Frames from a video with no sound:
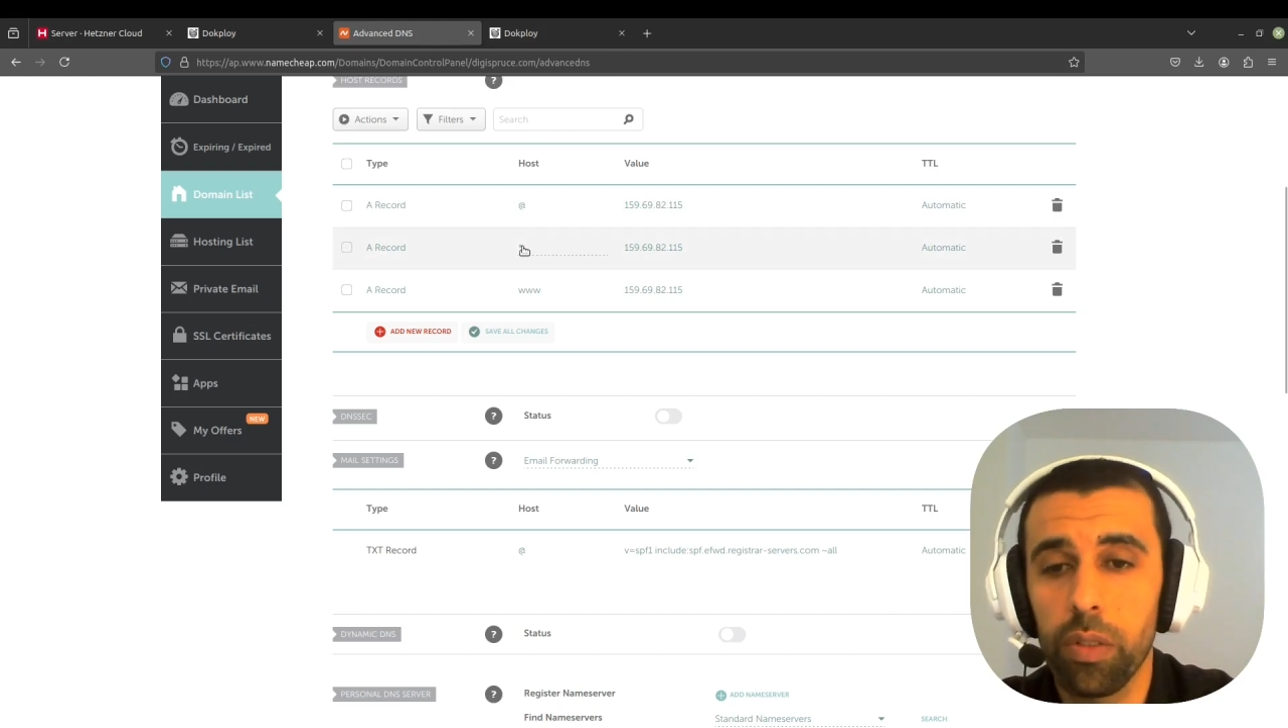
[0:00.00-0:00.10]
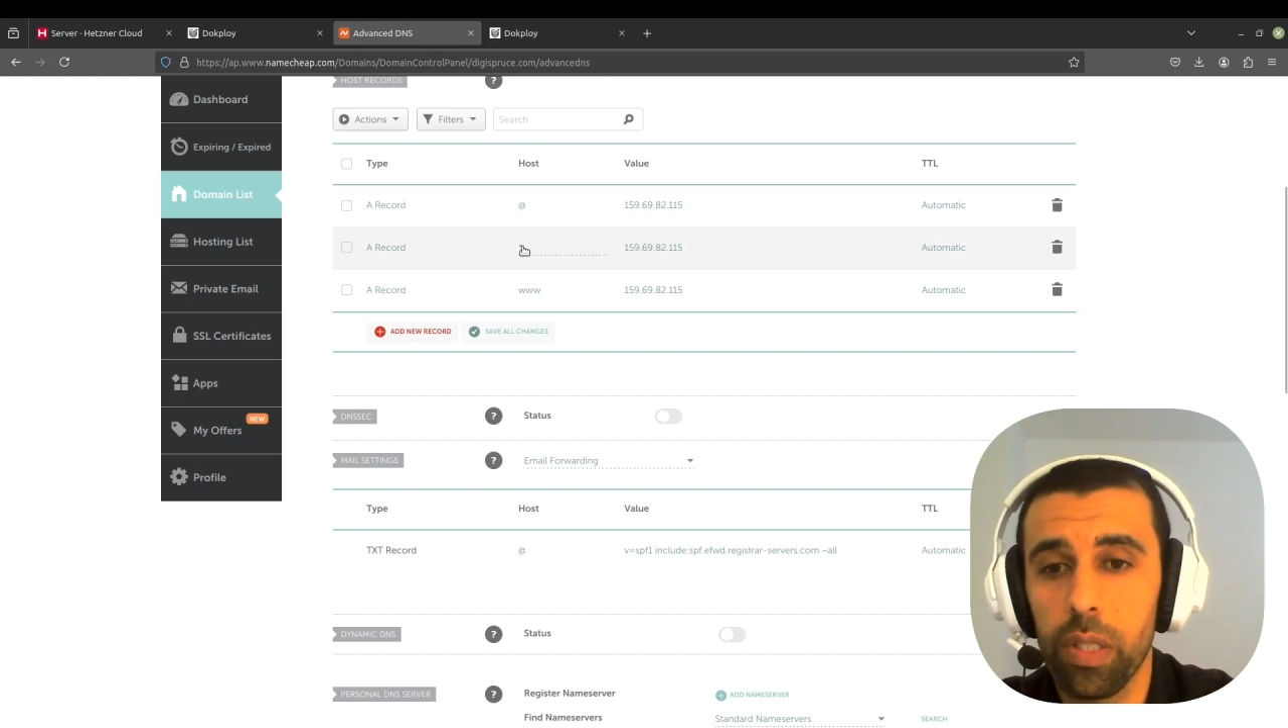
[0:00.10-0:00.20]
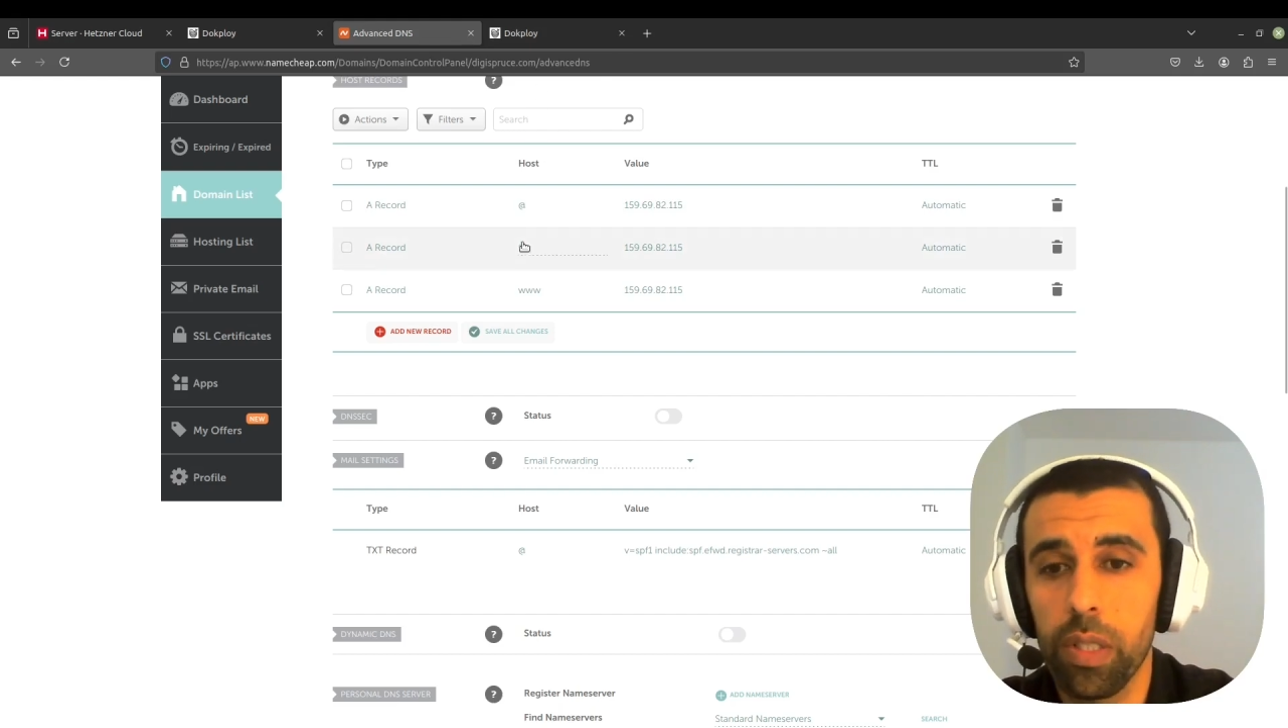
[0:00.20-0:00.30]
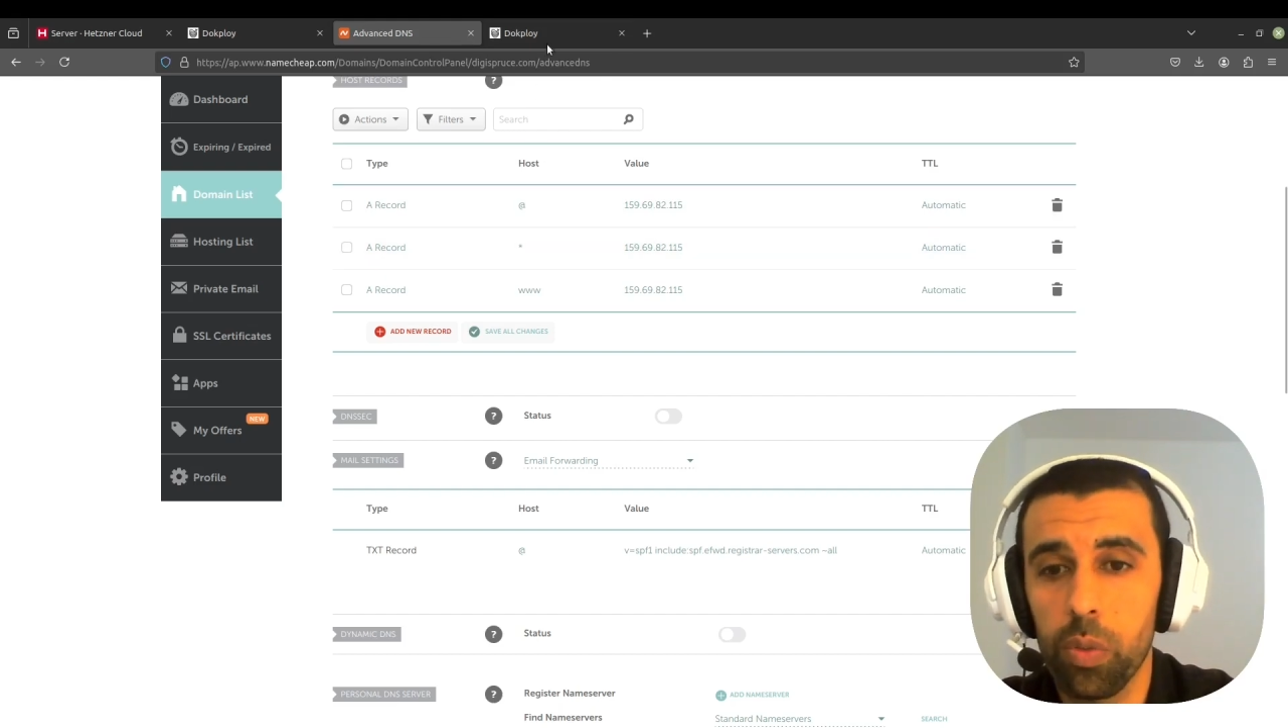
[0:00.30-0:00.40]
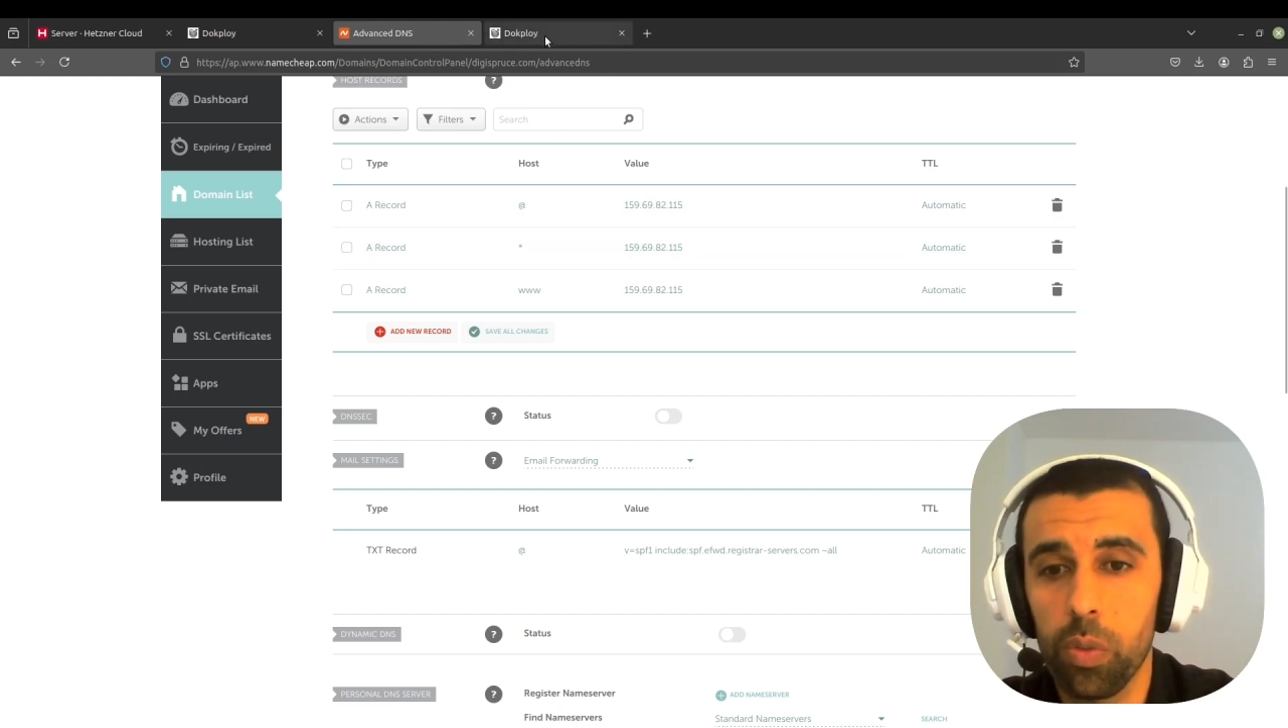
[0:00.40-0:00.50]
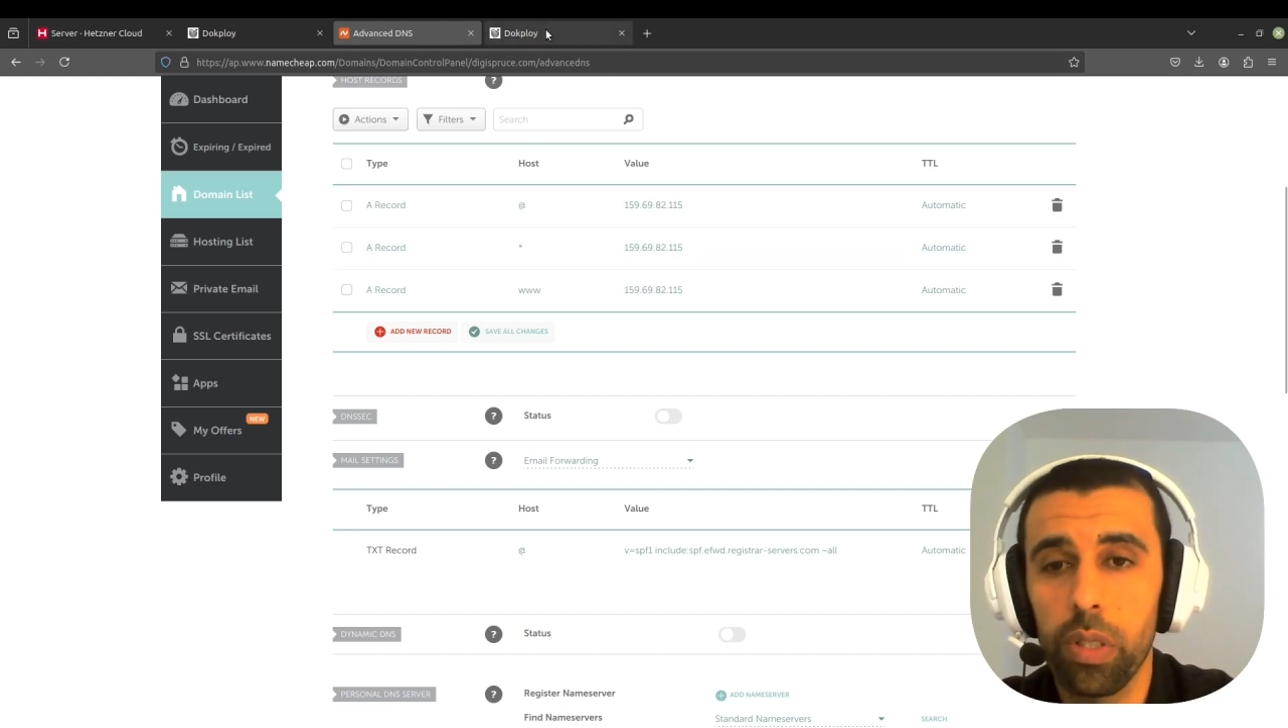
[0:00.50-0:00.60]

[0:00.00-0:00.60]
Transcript: if it doesn't